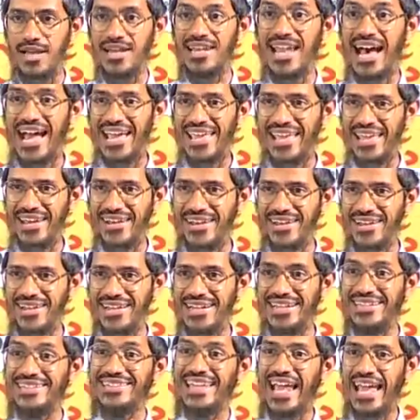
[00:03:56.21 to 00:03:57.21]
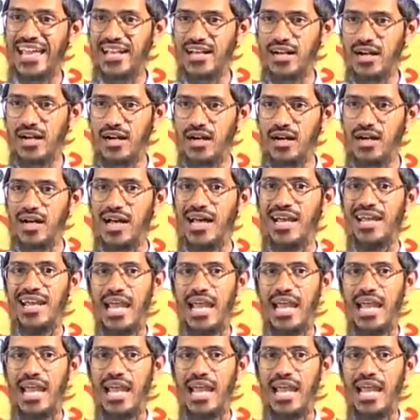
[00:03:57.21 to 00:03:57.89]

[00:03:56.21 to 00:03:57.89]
lion, tiger,